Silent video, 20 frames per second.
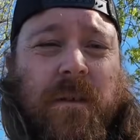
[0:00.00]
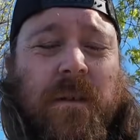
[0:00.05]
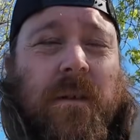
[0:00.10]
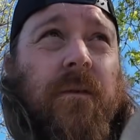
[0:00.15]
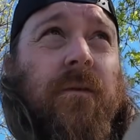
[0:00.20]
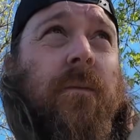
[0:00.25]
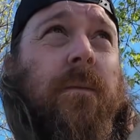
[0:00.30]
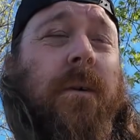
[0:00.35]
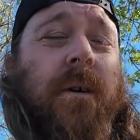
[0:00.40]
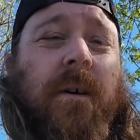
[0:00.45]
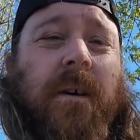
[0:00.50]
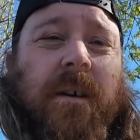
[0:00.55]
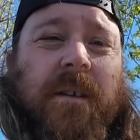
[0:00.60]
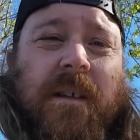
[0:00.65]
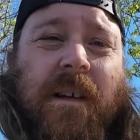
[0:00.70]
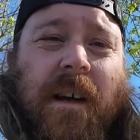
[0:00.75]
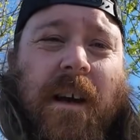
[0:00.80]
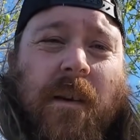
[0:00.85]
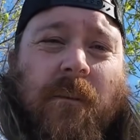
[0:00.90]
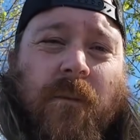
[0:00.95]
so familiar, because
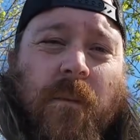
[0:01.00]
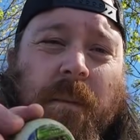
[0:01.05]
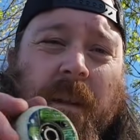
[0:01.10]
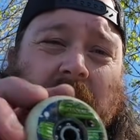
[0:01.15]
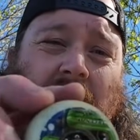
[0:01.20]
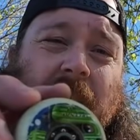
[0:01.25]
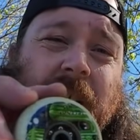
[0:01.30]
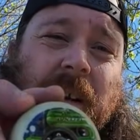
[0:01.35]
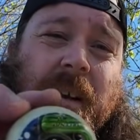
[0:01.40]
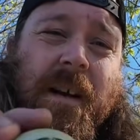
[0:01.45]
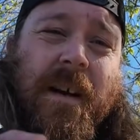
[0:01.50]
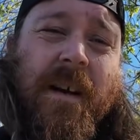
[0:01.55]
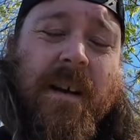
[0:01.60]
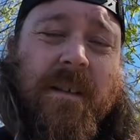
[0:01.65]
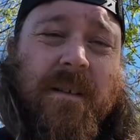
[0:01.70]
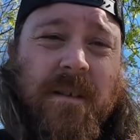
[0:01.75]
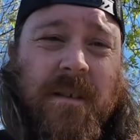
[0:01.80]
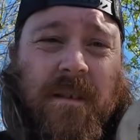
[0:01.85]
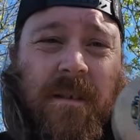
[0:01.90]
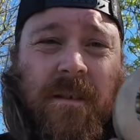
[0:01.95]
I came from the
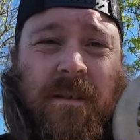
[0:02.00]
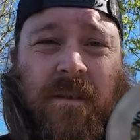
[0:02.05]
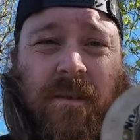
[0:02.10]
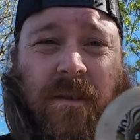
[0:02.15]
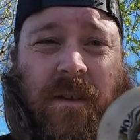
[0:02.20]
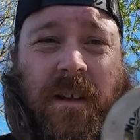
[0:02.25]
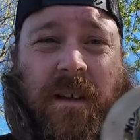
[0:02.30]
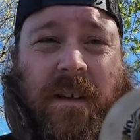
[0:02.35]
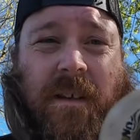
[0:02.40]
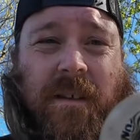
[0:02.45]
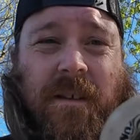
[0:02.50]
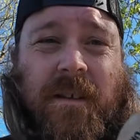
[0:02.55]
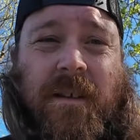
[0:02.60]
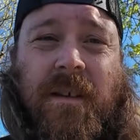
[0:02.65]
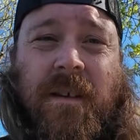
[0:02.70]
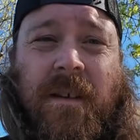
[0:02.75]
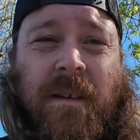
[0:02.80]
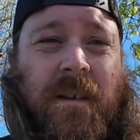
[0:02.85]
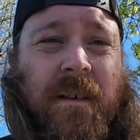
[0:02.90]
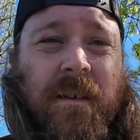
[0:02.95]
99's to these.
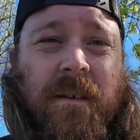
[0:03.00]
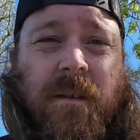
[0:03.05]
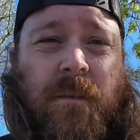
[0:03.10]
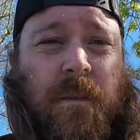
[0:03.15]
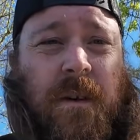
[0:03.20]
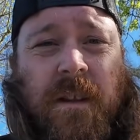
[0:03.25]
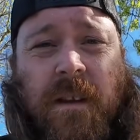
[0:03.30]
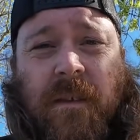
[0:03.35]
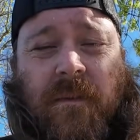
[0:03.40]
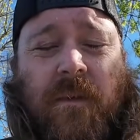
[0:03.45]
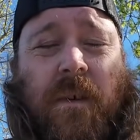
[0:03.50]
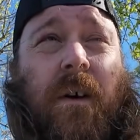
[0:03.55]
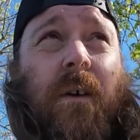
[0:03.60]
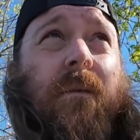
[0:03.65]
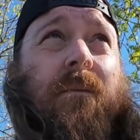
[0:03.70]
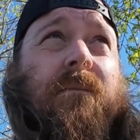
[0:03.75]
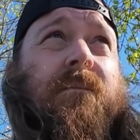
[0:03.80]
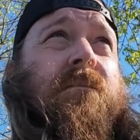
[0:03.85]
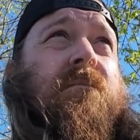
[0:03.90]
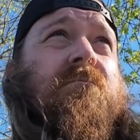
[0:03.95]
To me, they felt
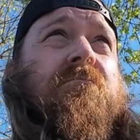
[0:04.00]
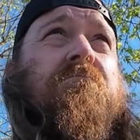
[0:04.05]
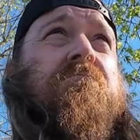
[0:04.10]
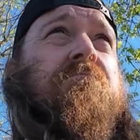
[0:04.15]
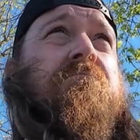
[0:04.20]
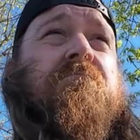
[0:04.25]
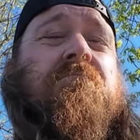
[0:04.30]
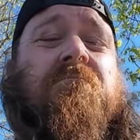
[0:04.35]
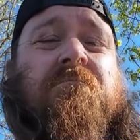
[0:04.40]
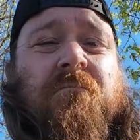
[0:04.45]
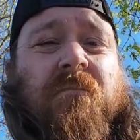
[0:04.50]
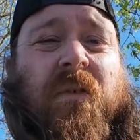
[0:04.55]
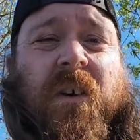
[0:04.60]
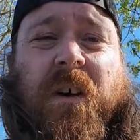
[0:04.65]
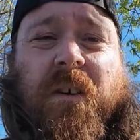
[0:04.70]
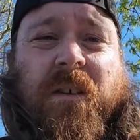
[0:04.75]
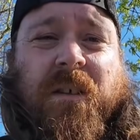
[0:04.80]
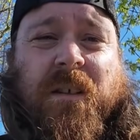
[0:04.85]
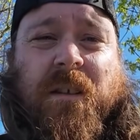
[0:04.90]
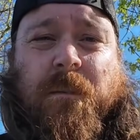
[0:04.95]

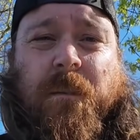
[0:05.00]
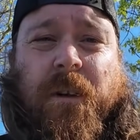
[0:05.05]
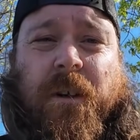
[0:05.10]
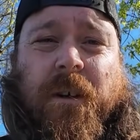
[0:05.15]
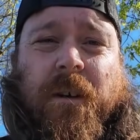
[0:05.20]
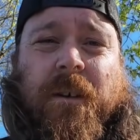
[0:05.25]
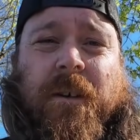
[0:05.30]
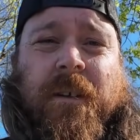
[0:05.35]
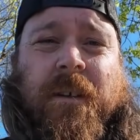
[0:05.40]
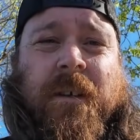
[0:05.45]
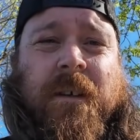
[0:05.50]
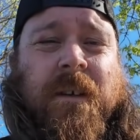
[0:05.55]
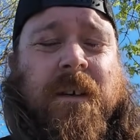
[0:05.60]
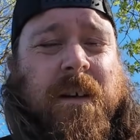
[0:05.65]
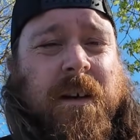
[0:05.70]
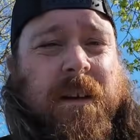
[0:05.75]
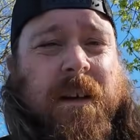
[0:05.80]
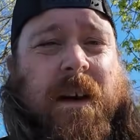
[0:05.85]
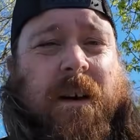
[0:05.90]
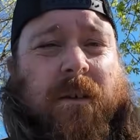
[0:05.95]
very similar,
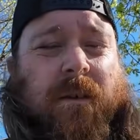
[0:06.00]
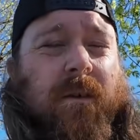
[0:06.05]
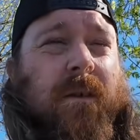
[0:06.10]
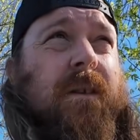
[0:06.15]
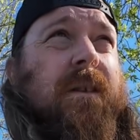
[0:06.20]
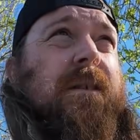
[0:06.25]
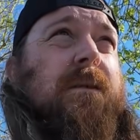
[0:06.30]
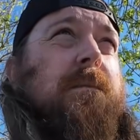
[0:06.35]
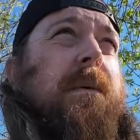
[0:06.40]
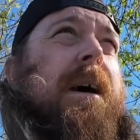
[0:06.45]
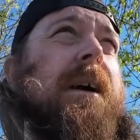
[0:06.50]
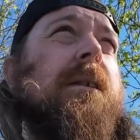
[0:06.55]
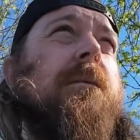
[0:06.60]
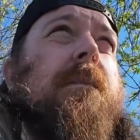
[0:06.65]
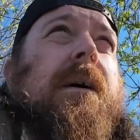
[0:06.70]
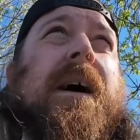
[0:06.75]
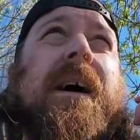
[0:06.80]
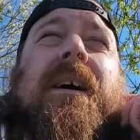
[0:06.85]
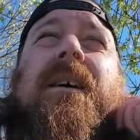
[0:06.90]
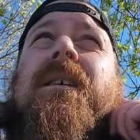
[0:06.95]
and now doing this
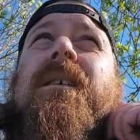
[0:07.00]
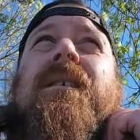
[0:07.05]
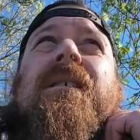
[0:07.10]
back-to-back